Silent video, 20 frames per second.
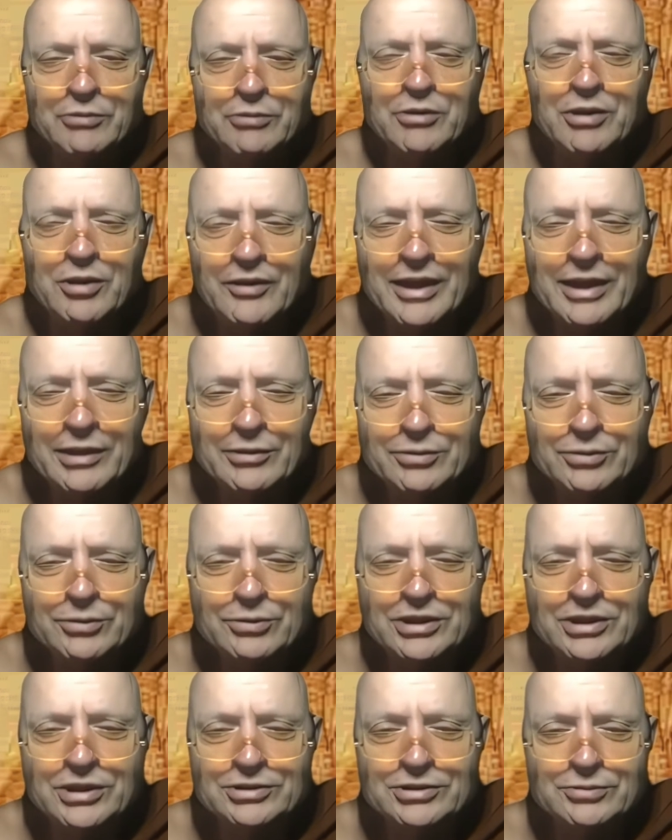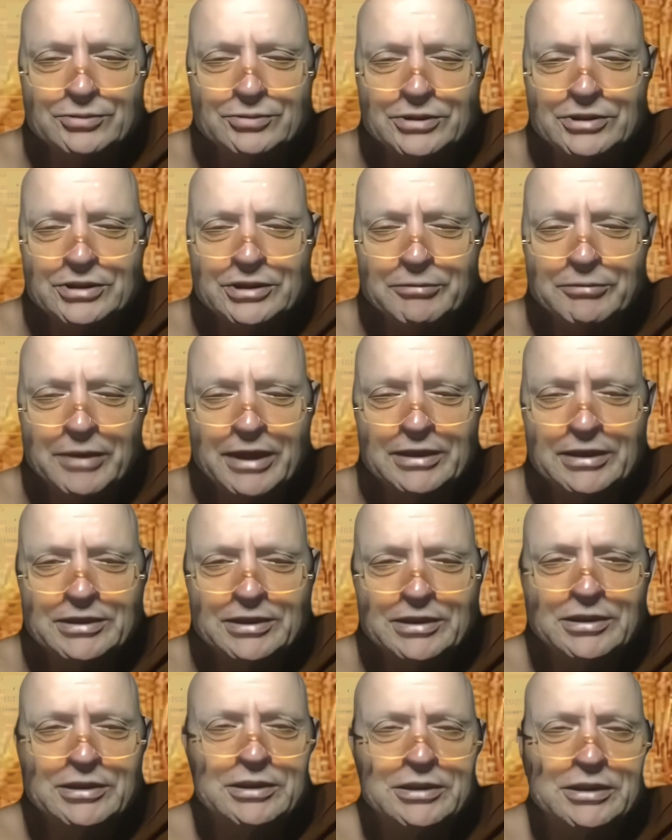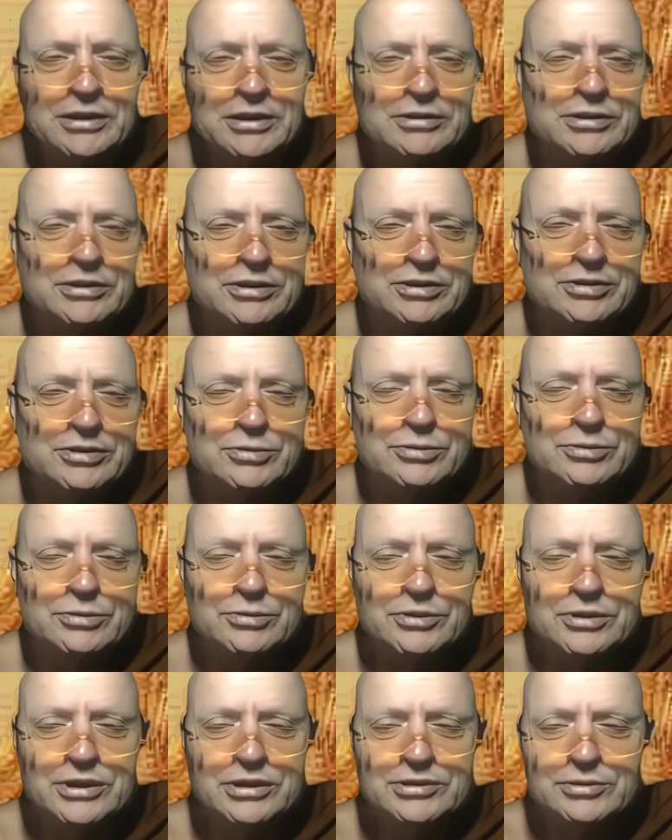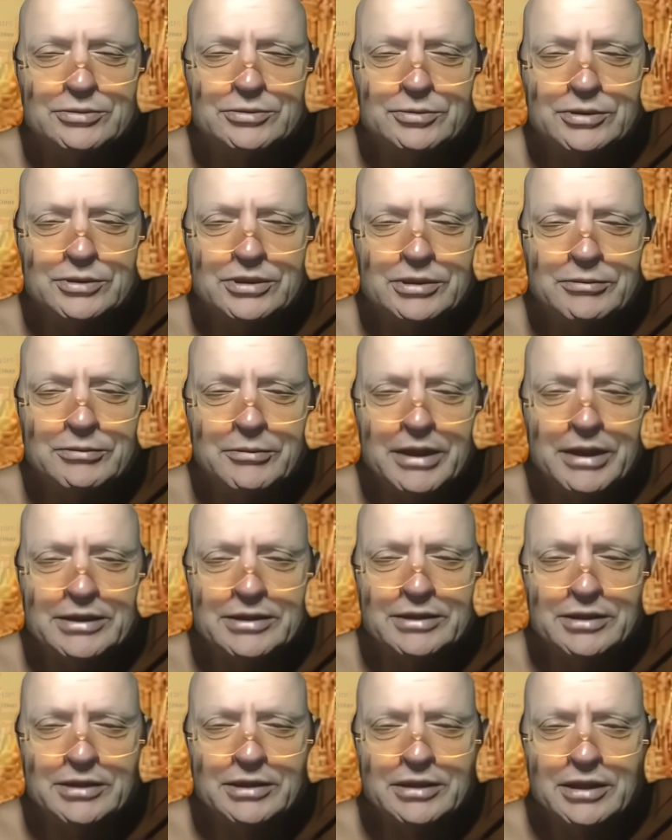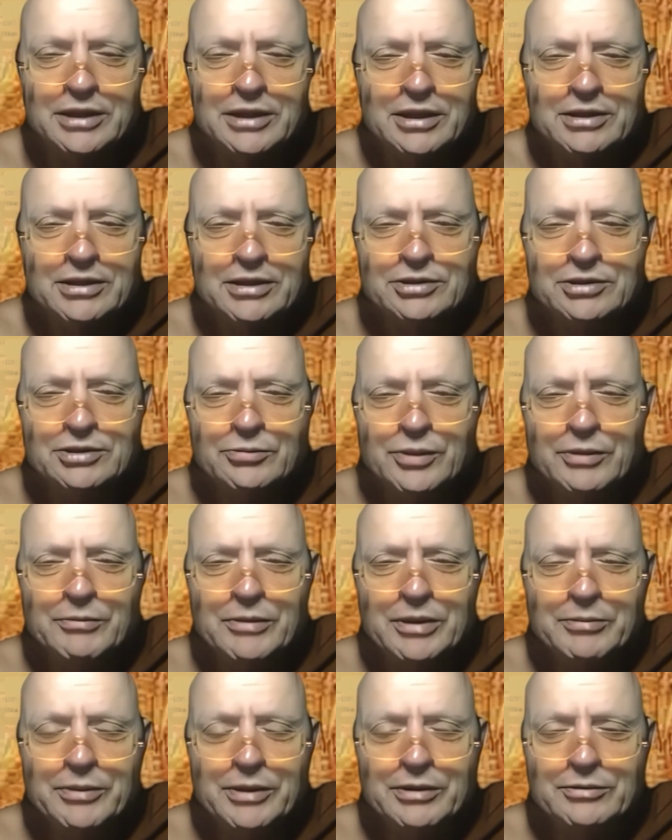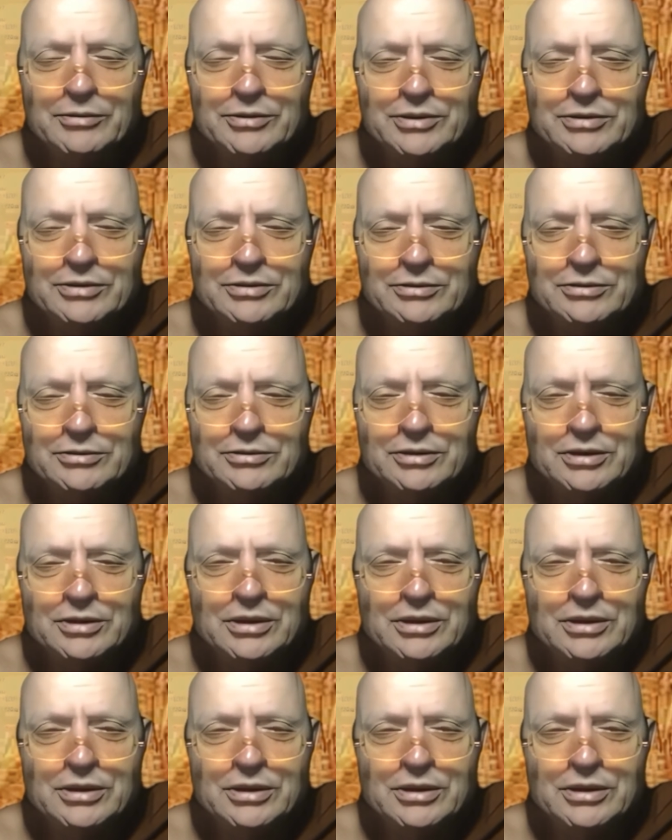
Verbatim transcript: well, that rule doesn't really matter and this rule doesn't really matter. So we may be able to,